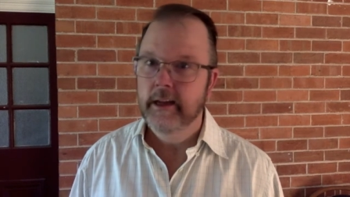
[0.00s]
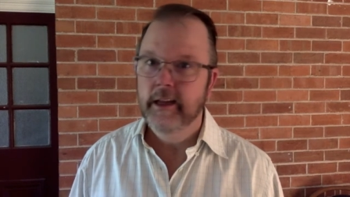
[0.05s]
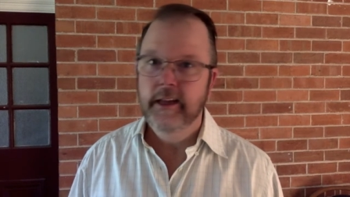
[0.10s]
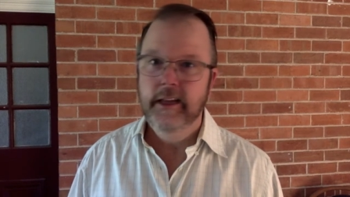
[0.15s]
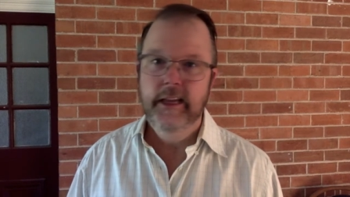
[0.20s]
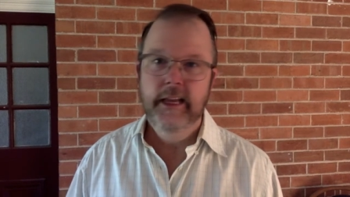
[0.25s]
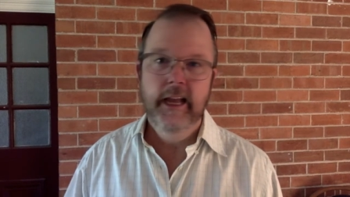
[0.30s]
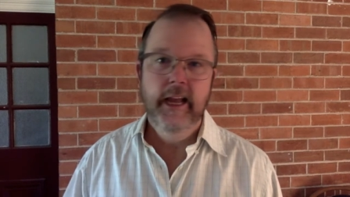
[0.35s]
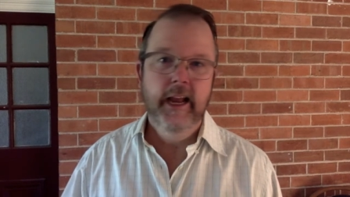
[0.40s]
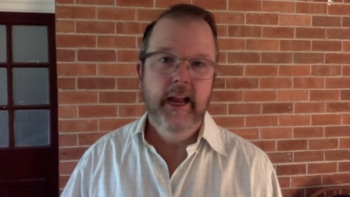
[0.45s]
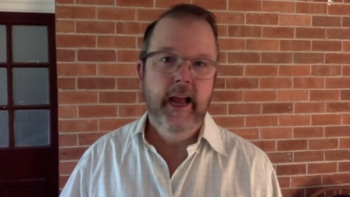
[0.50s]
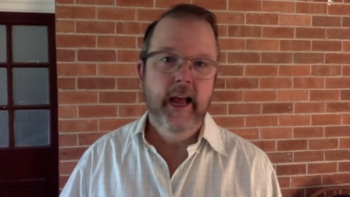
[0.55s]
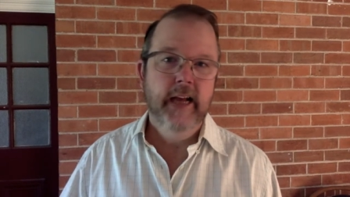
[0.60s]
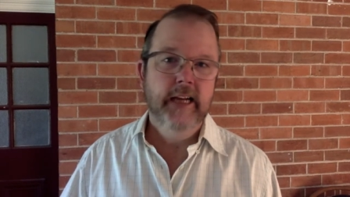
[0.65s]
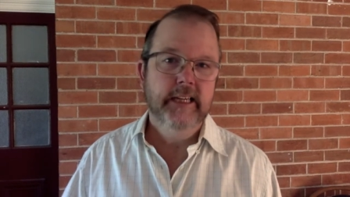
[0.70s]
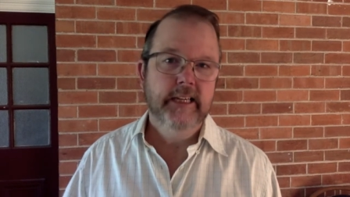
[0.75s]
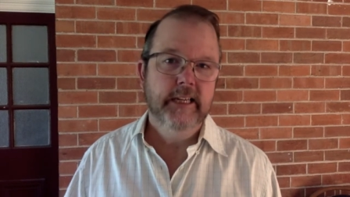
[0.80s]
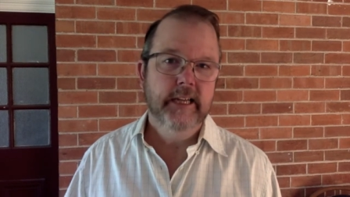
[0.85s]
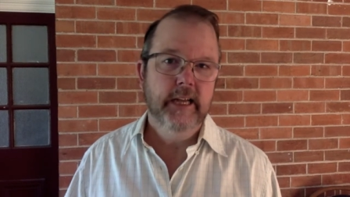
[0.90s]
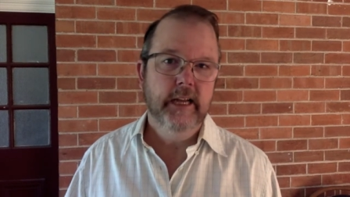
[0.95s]
Get out of
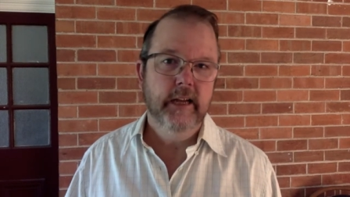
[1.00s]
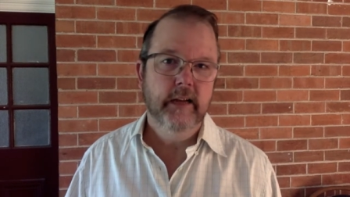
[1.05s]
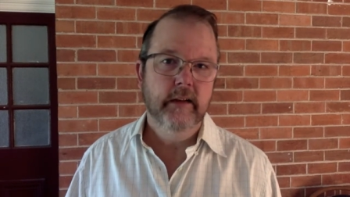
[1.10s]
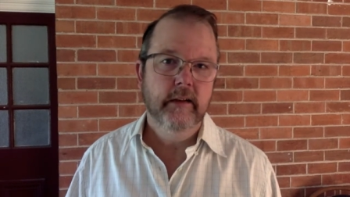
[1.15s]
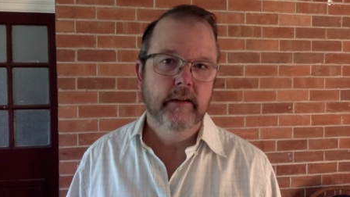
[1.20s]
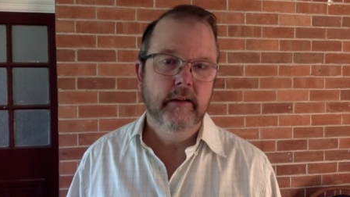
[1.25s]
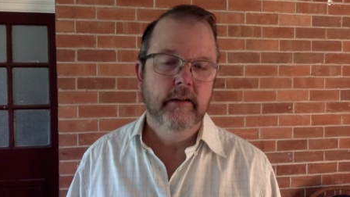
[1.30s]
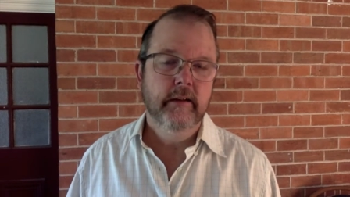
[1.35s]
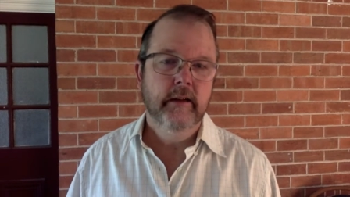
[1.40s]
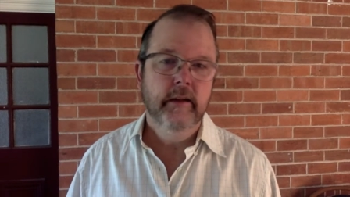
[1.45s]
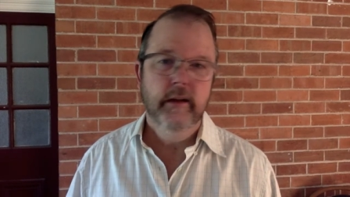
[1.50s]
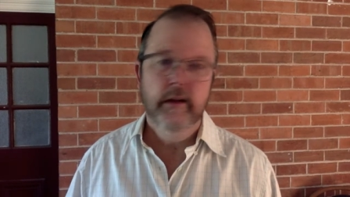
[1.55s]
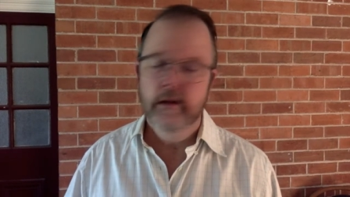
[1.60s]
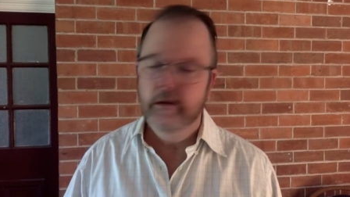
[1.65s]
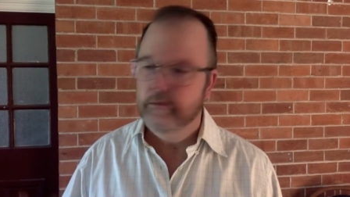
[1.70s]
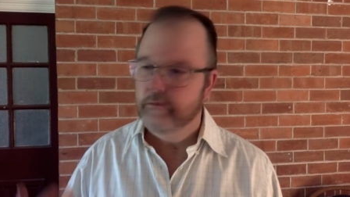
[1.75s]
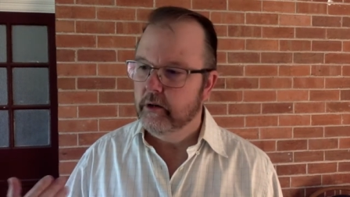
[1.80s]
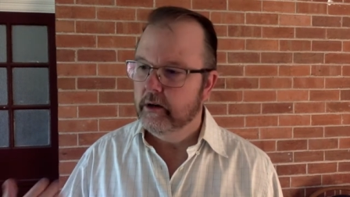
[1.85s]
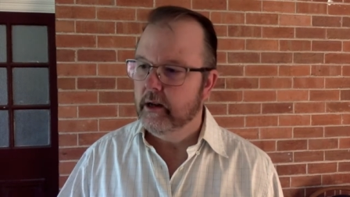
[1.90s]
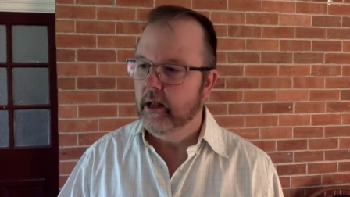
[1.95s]
town,
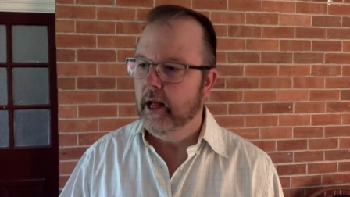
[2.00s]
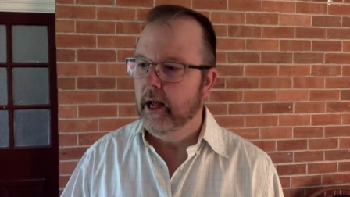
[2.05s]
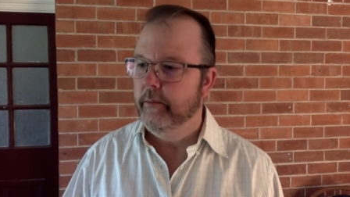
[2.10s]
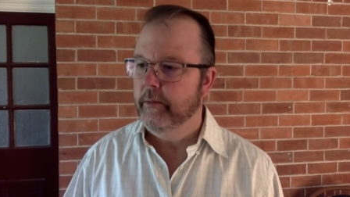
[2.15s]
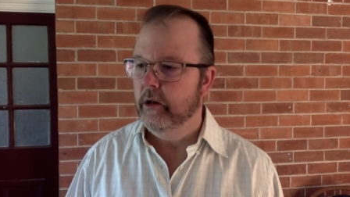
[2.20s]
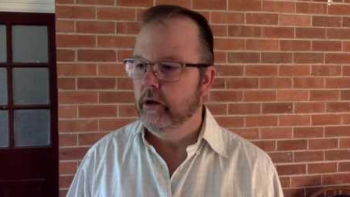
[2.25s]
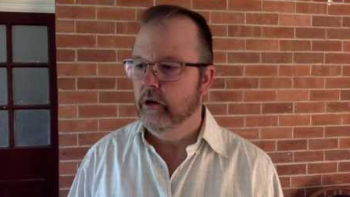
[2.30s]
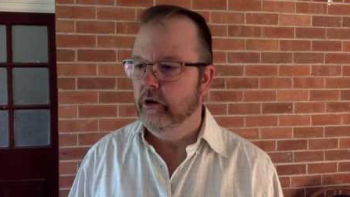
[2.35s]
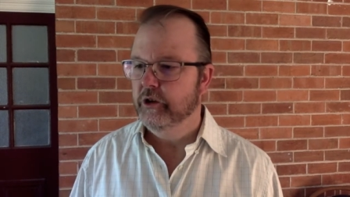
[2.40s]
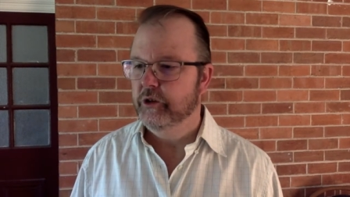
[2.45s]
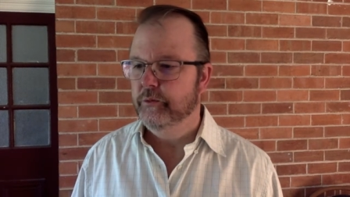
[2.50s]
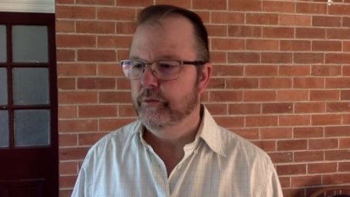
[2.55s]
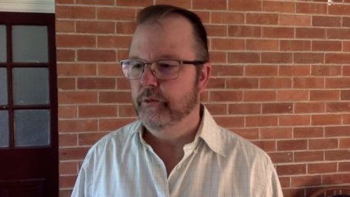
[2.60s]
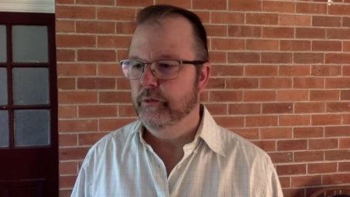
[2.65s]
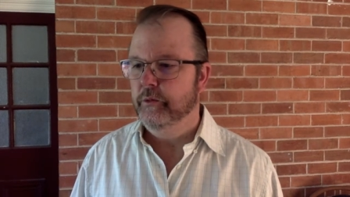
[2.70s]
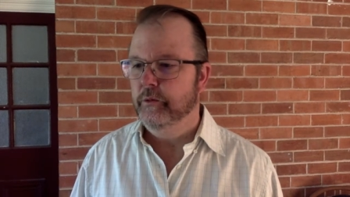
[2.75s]
proclaim the gospel.